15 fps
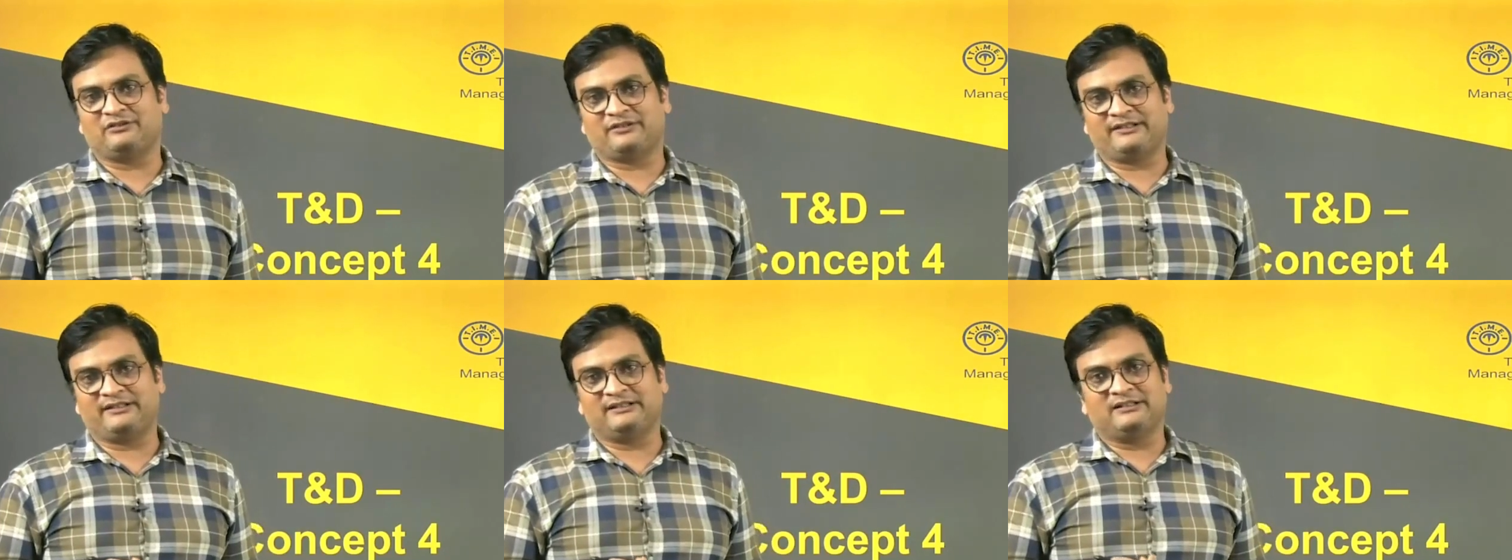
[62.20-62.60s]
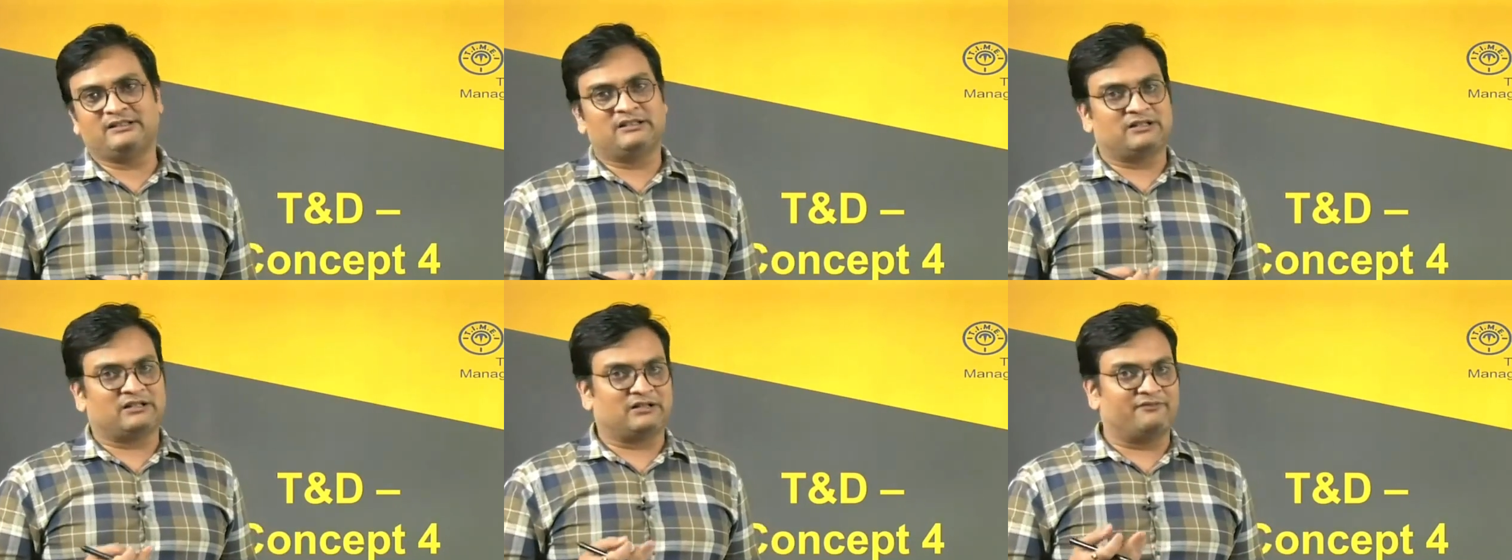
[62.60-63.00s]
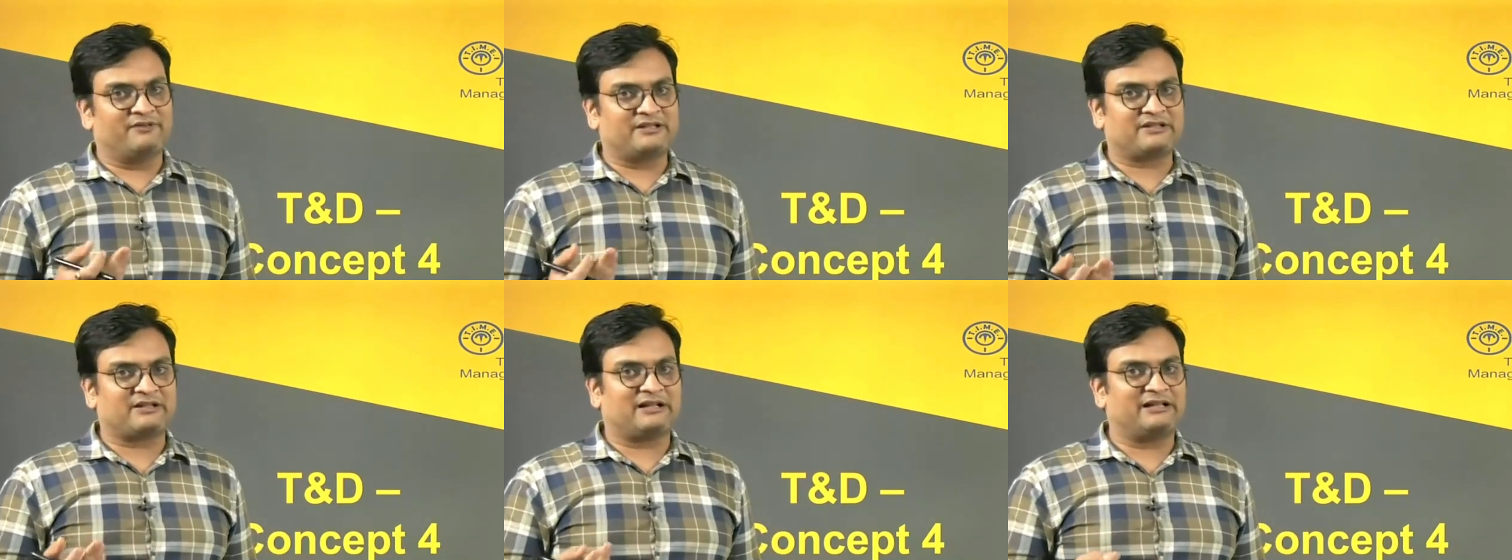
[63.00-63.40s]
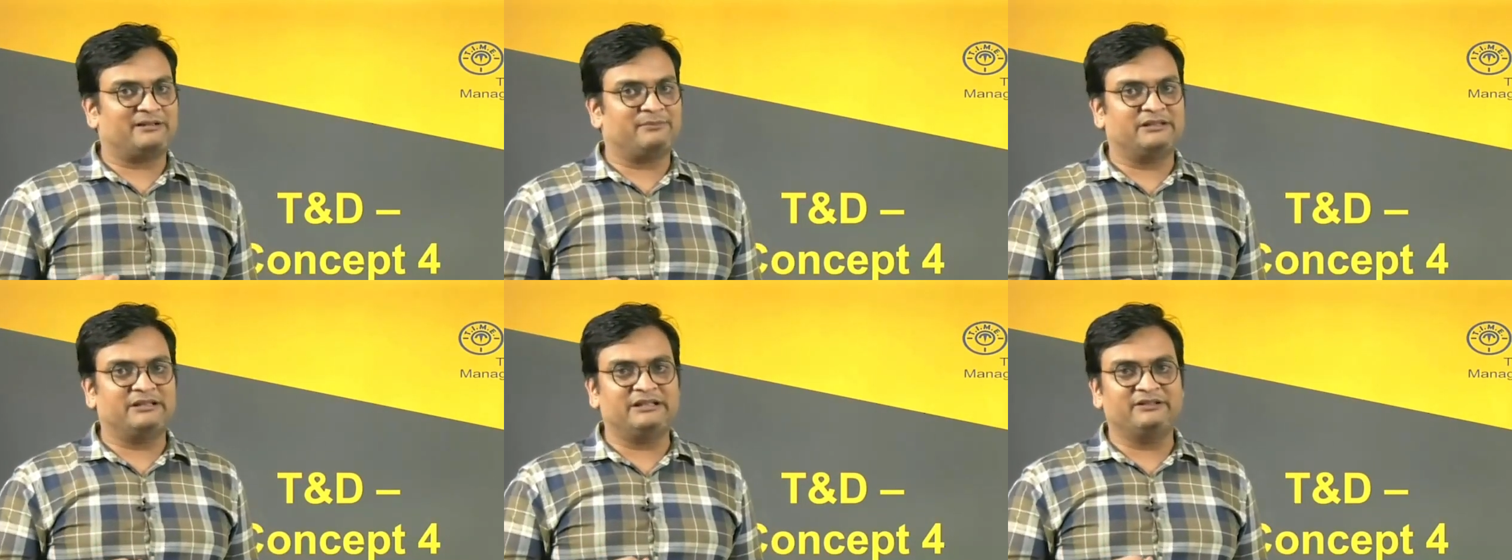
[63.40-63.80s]
right, which I
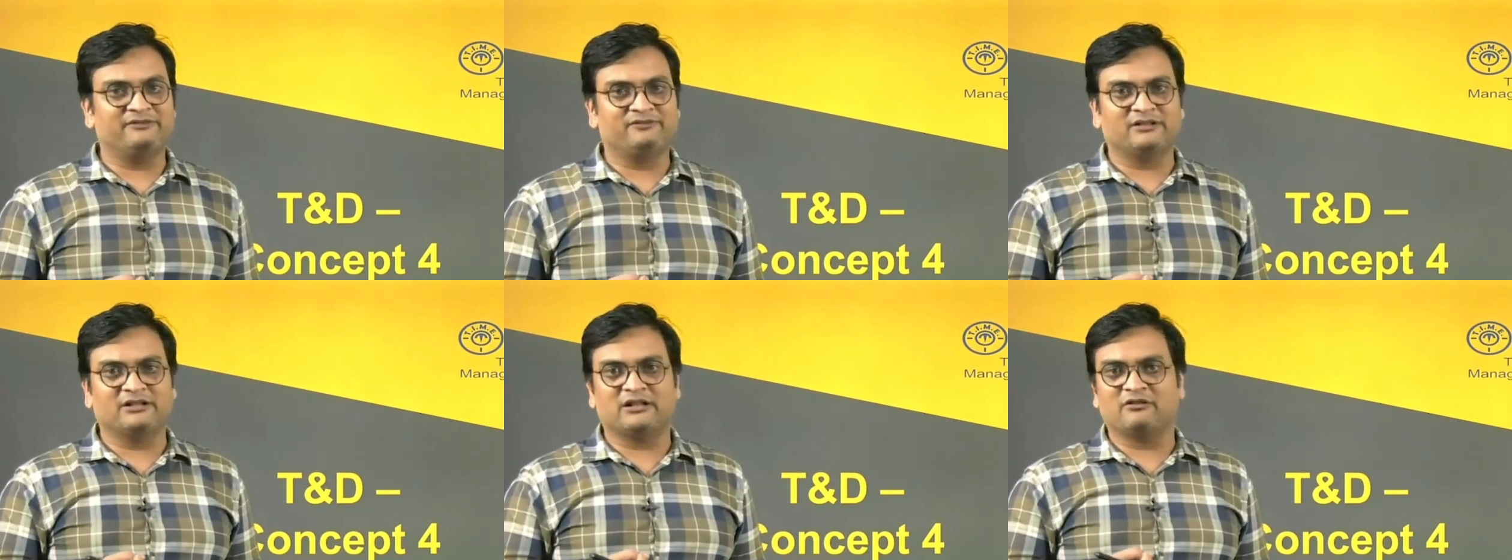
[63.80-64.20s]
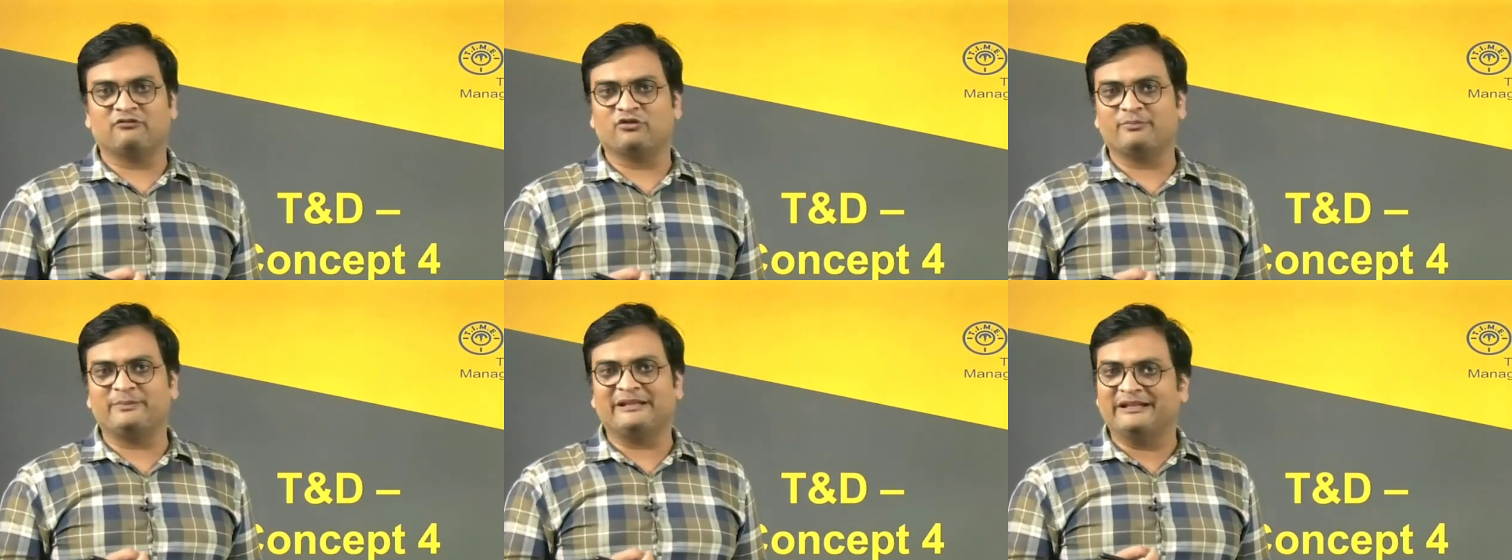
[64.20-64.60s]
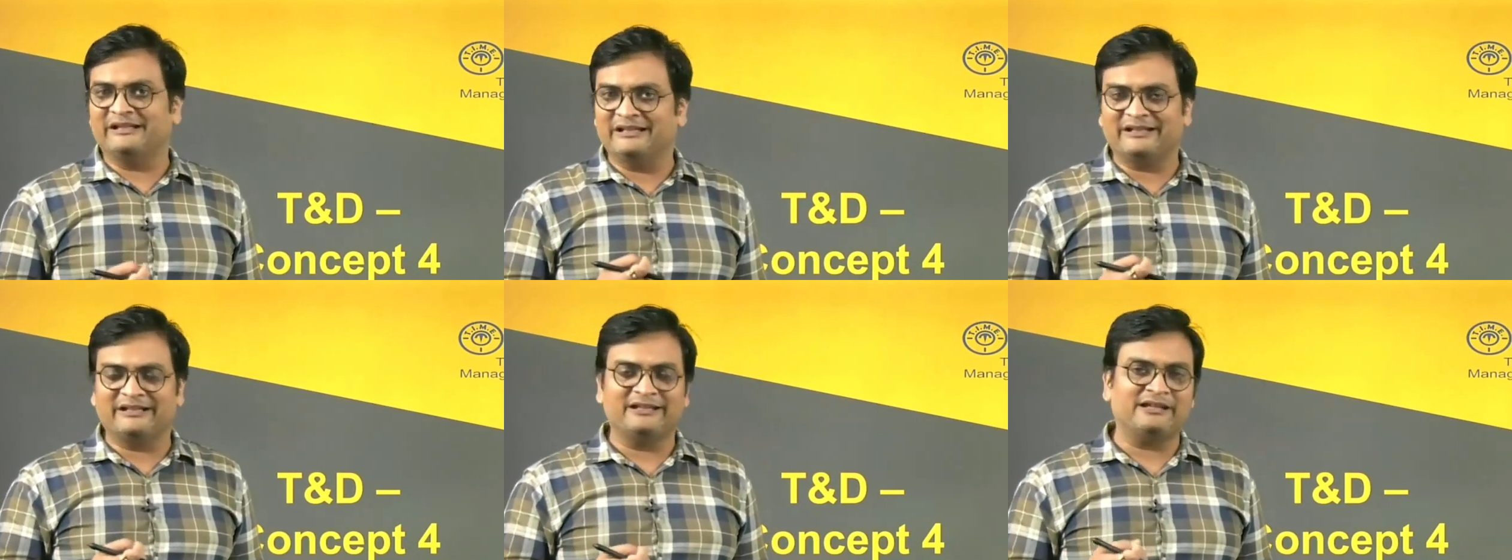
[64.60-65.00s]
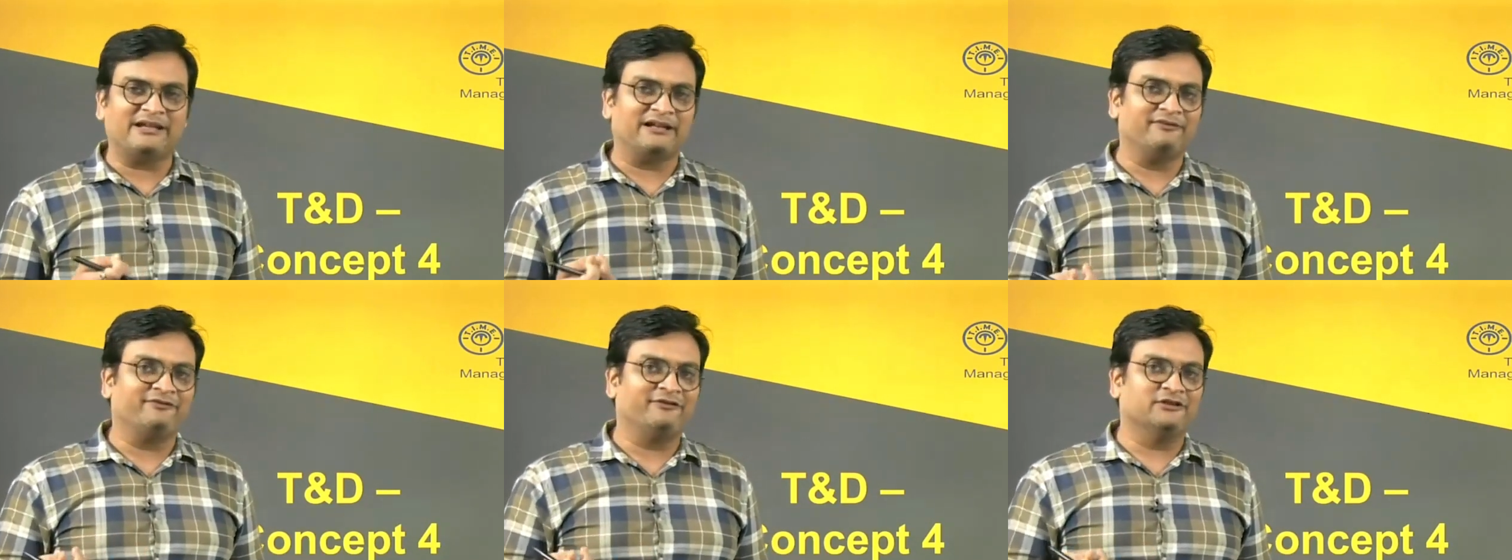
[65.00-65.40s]
believe would be really
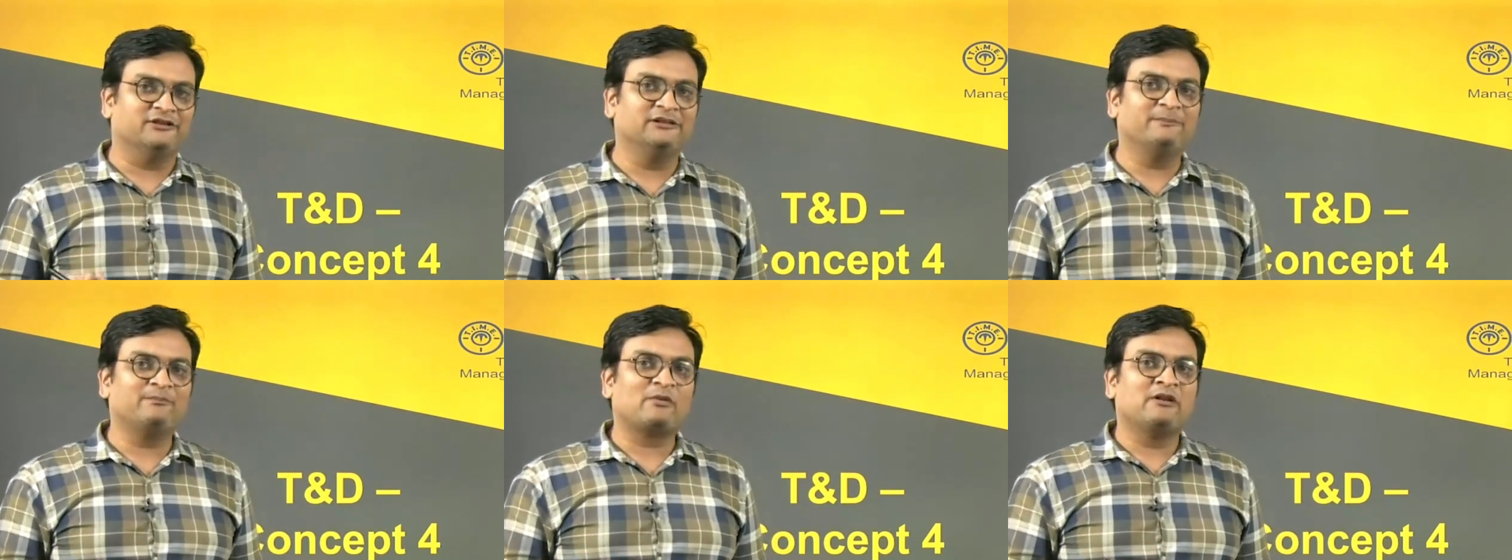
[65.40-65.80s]
helpful